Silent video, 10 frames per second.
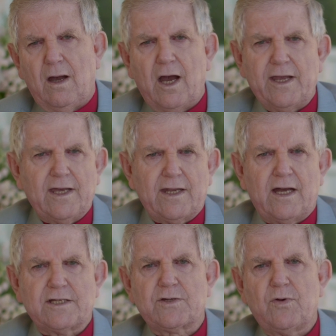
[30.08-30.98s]
I get
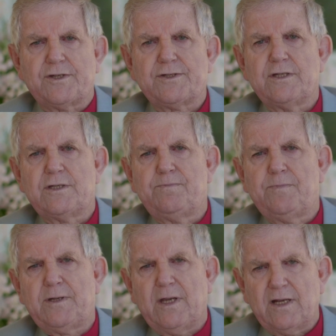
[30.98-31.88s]
asked questions,
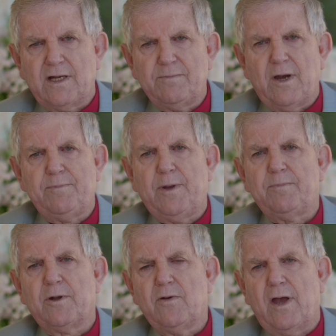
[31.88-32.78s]
particularly by
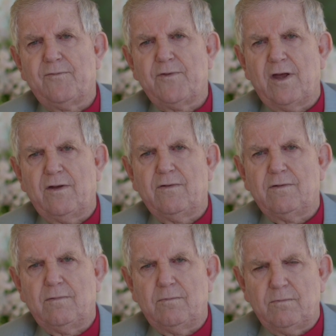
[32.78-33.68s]
people who have no
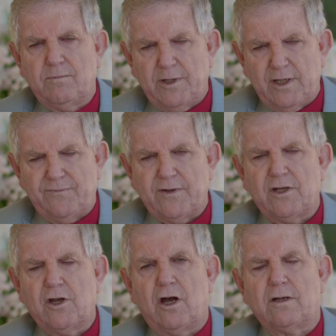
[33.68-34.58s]
belief
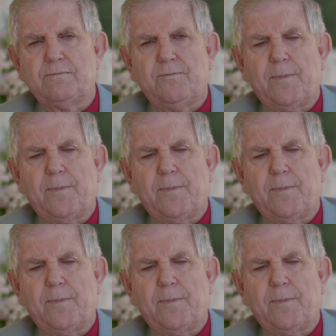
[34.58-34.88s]
in God.